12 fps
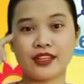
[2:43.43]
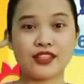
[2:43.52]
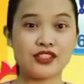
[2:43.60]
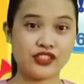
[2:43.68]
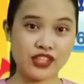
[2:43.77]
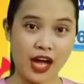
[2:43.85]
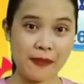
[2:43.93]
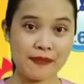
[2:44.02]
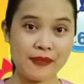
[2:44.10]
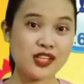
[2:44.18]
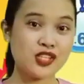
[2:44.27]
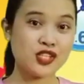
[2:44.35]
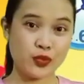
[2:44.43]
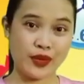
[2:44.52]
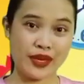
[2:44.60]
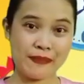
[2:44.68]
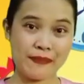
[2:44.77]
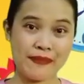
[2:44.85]
Jump,
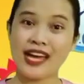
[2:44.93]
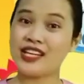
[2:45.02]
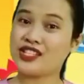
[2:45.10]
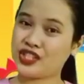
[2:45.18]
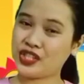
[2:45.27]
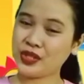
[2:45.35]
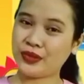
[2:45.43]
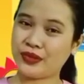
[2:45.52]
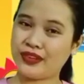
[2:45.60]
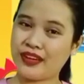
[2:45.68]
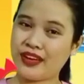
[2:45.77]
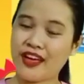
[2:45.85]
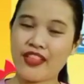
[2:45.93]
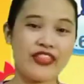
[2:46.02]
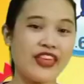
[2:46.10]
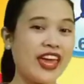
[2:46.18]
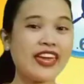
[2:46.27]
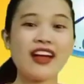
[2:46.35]
swim, chew.
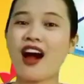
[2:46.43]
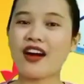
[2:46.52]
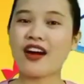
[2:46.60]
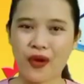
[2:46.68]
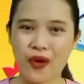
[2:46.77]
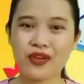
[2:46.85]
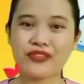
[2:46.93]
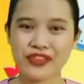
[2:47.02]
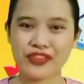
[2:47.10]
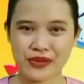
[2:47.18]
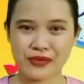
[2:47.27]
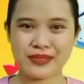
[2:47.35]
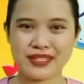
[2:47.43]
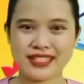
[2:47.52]
They are all verbs.